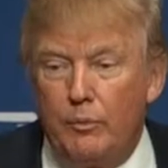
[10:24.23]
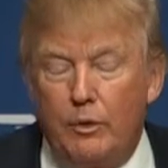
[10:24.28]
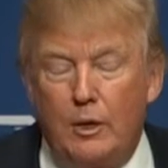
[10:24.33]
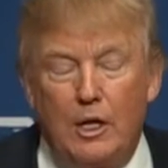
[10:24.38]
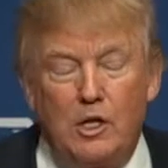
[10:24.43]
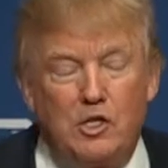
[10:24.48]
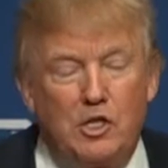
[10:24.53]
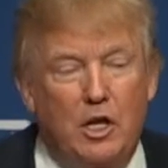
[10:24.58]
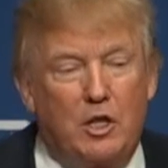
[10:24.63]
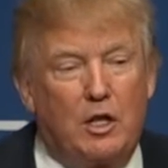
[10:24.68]

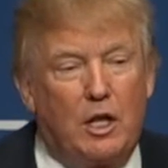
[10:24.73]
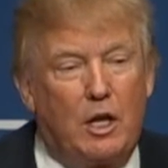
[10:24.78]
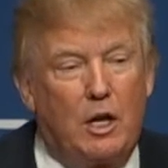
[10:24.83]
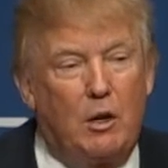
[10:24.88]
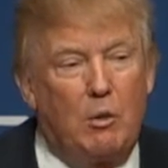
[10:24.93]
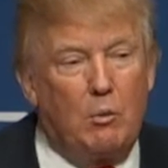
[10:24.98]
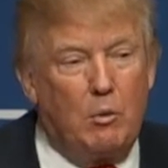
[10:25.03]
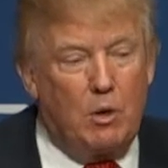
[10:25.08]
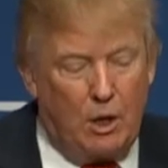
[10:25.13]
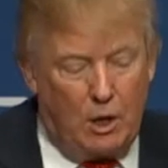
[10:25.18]
They said they
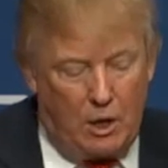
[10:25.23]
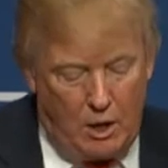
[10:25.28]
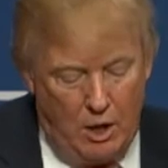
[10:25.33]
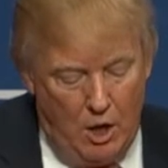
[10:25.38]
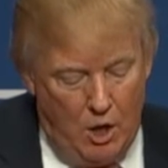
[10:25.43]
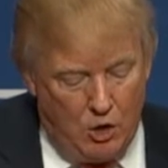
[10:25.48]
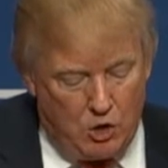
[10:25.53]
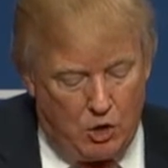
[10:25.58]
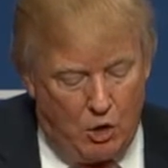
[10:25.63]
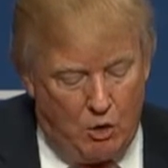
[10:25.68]
didn't want to.
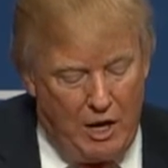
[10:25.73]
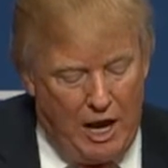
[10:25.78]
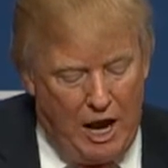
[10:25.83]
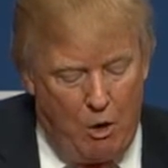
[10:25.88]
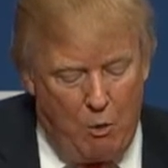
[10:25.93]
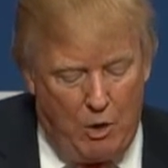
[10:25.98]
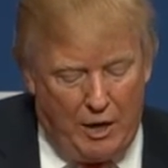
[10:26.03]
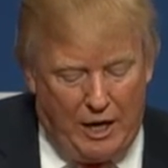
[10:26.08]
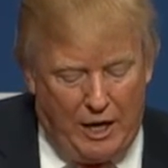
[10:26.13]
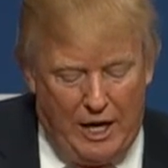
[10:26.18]
So
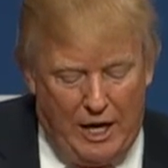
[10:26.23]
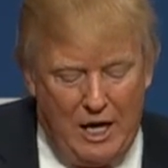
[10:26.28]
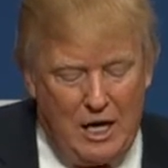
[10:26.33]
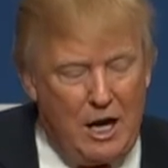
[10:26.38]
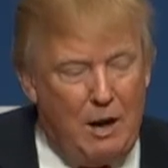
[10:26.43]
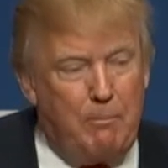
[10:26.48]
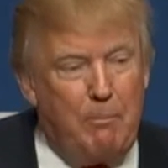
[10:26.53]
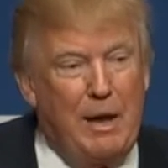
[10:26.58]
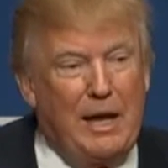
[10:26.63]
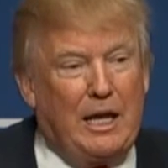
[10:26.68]
now we're going to end
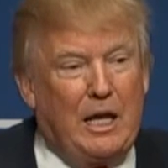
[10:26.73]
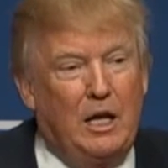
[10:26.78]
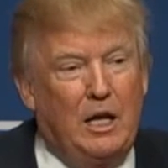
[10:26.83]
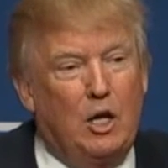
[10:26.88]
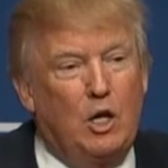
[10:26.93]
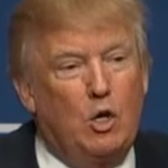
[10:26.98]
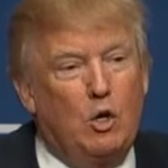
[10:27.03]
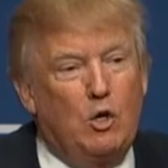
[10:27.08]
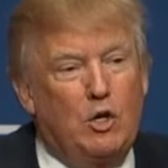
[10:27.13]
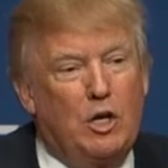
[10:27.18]
up making
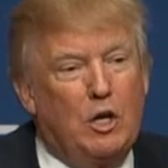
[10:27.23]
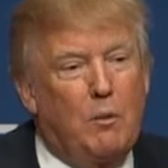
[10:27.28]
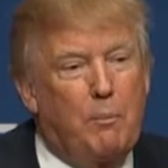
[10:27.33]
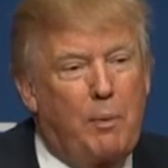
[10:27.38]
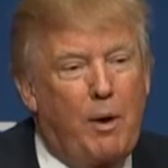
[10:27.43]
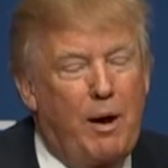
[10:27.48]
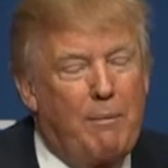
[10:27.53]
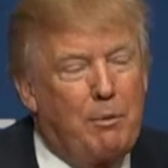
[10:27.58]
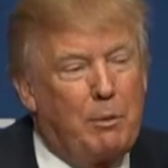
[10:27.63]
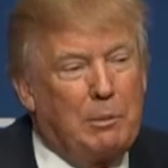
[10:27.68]
a new deal
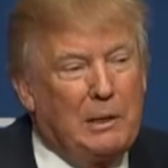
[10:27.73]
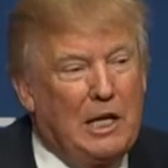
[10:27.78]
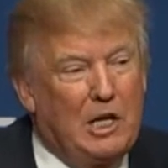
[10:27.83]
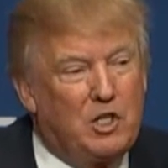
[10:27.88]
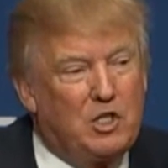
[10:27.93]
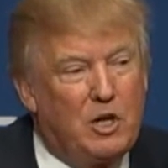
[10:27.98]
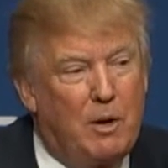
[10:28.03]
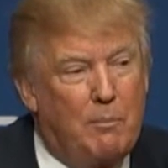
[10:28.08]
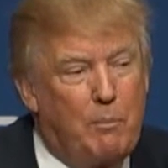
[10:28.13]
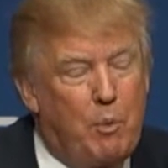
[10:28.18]
probably
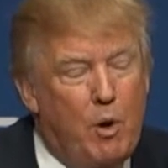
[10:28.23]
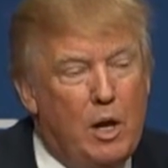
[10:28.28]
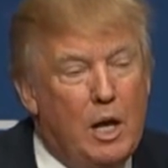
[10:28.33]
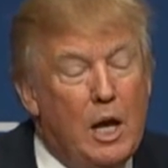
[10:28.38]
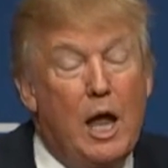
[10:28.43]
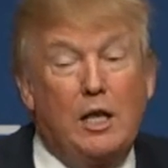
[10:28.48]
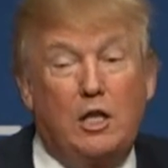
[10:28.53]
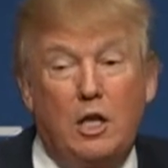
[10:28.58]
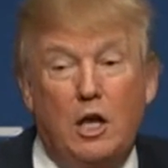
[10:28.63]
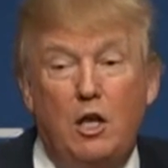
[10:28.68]
at some point.
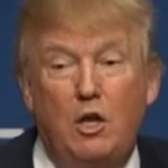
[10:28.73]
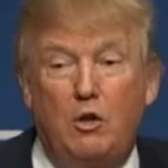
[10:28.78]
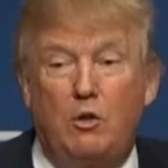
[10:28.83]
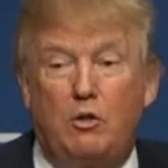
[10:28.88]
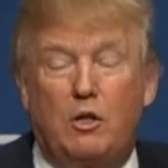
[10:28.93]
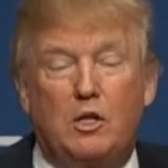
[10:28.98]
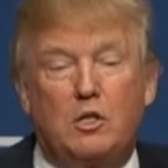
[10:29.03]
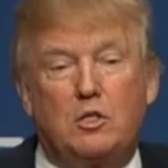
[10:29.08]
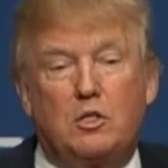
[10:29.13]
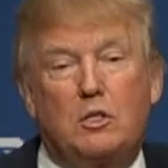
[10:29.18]
I tell you
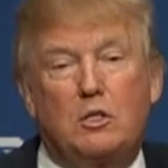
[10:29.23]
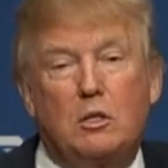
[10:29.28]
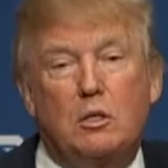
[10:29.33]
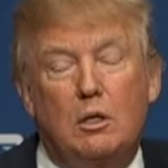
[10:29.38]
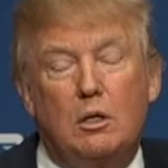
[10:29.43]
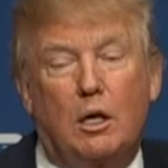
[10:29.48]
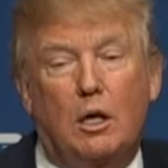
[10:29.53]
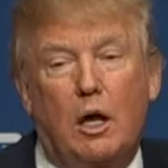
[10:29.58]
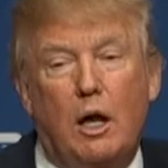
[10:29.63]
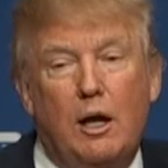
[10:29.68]
this.
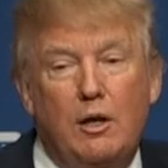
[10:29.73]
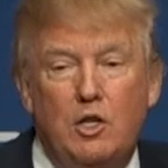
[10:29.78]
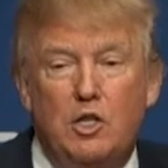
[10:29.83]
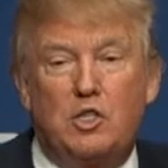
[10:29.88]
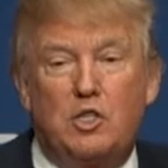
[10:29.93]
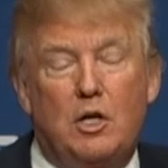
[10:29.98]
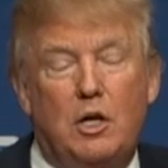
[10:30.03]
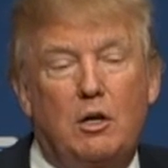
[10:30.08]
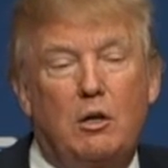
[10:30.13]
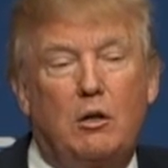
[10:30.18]
Look, I
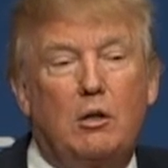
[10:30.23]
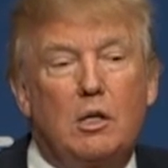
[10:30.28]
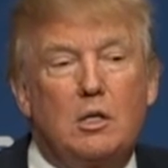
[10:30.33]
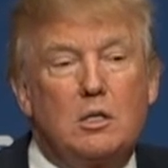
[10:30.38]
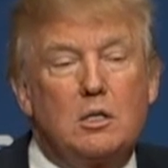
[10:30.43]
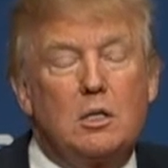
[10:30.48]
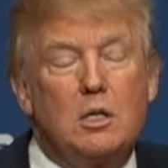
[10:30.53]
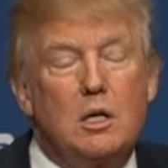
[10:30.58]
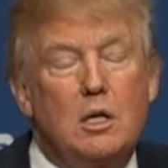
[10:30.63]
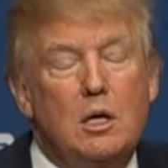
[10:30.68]
just tell you
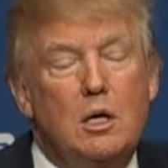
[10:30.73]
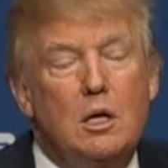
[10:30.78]
this.